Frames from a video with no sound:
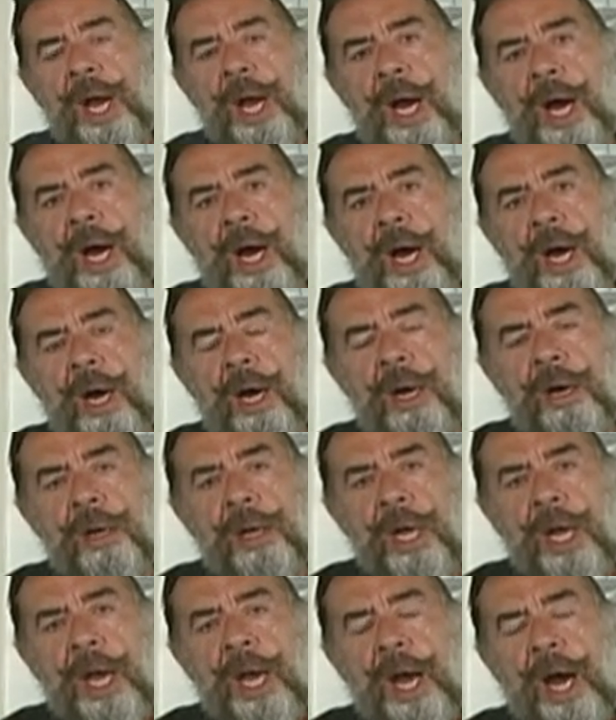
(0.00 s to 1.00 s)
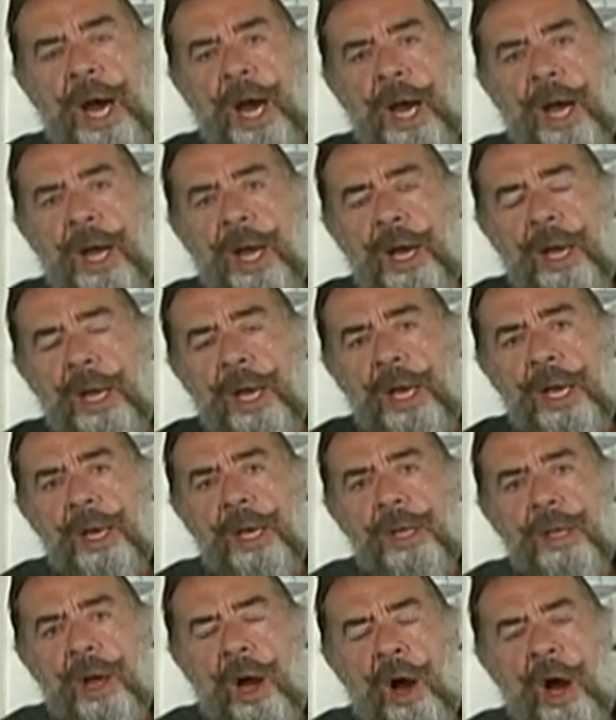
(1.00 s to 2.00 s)
Uh, uh,
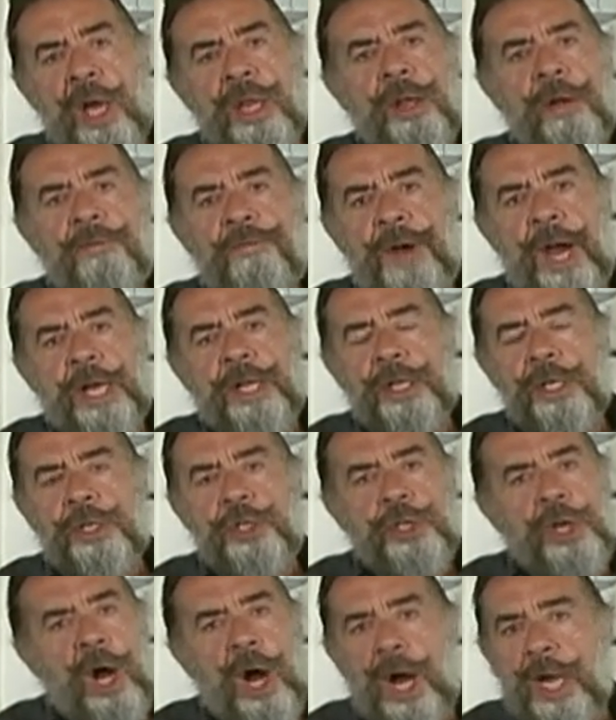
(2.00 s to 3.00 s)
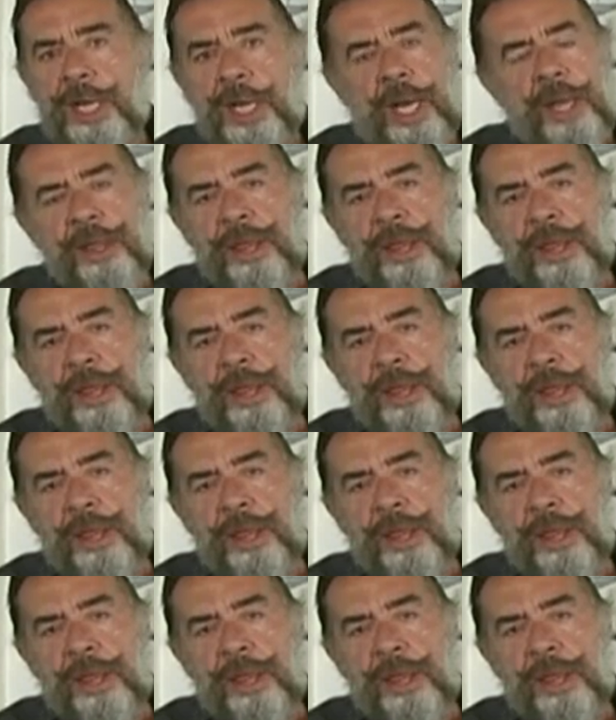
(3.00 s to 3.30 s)
on the vector chart,